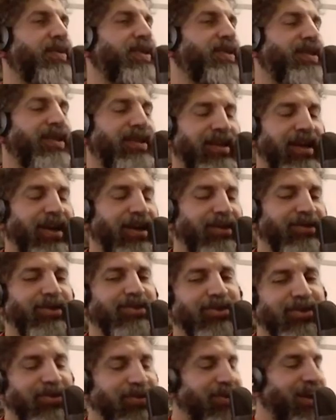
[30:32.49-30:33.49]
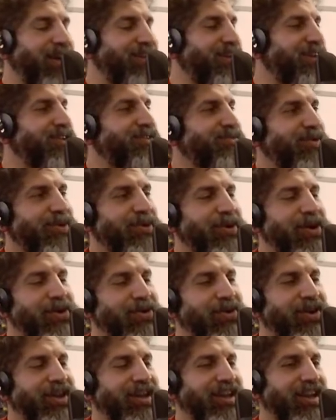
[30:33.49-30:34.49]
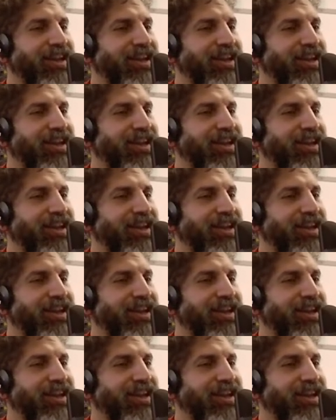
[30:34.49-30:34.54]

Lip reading: mean, it's also, I think it's very ironic.